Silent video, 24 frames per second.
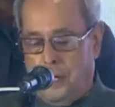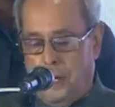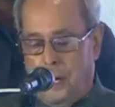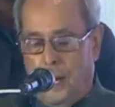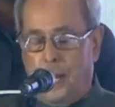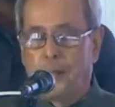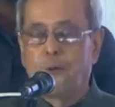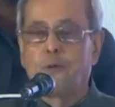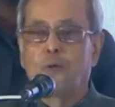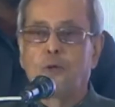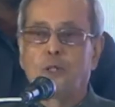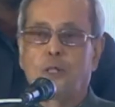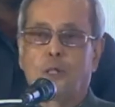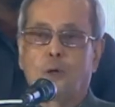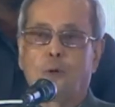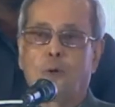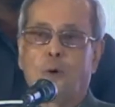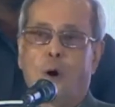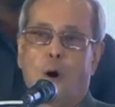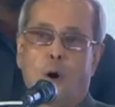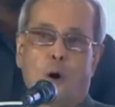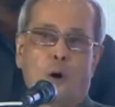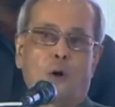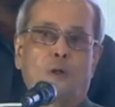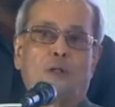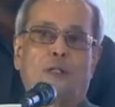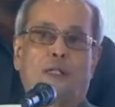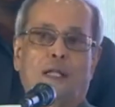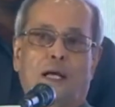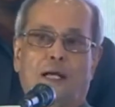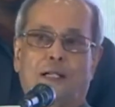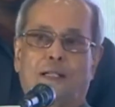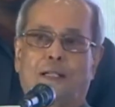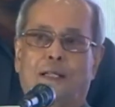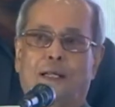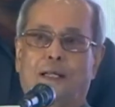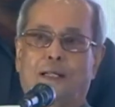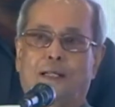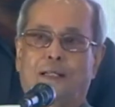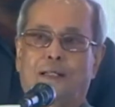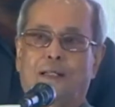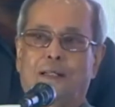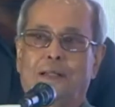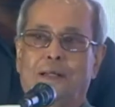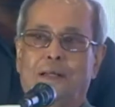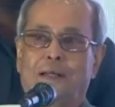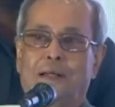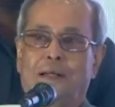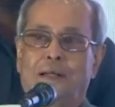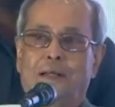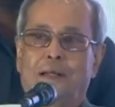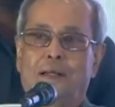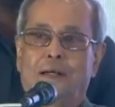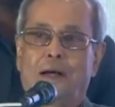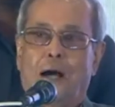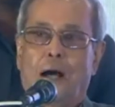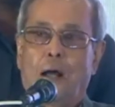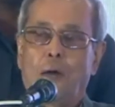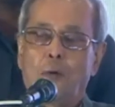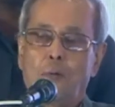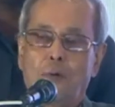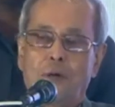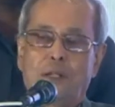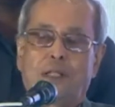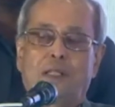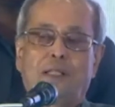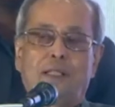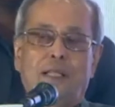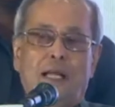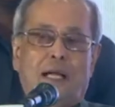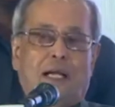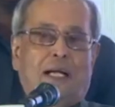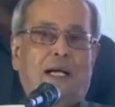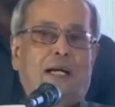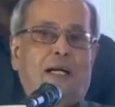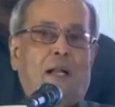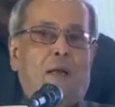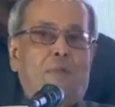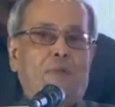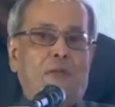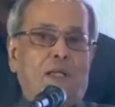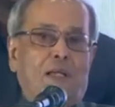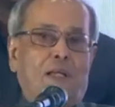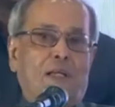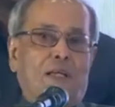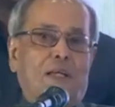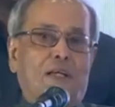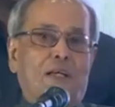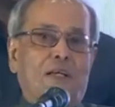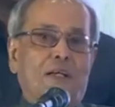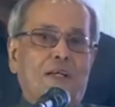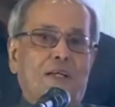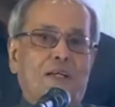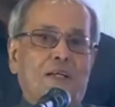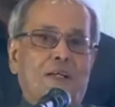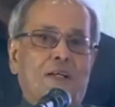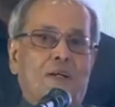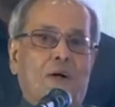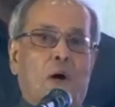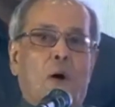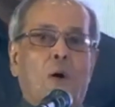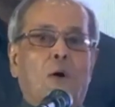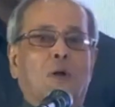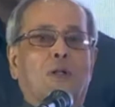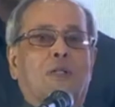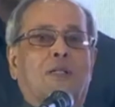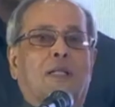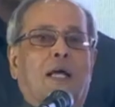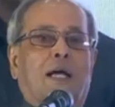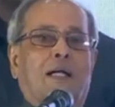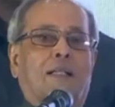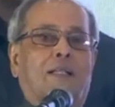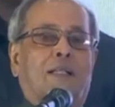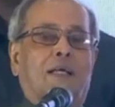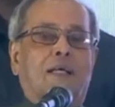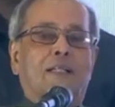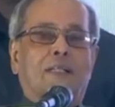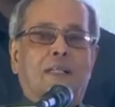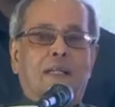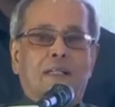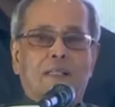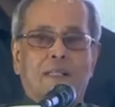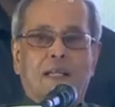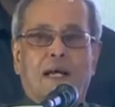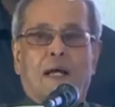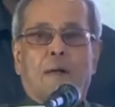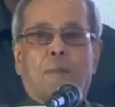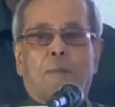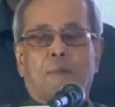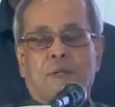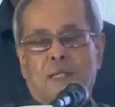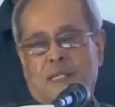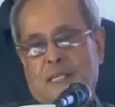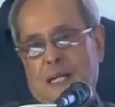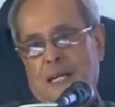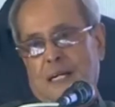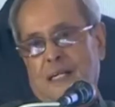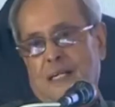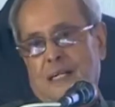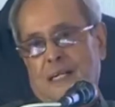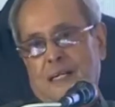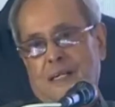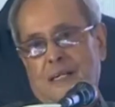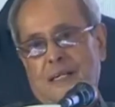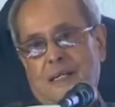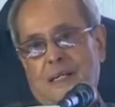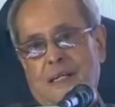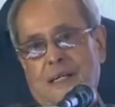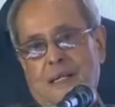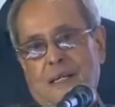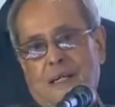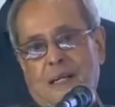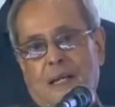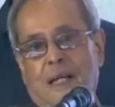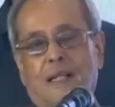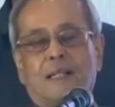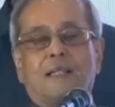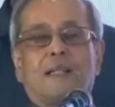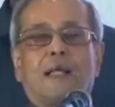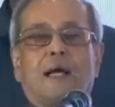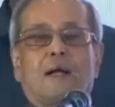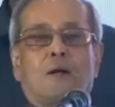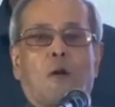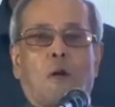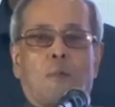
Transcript: I wish you all success. I wish the academy all success in their mission, in their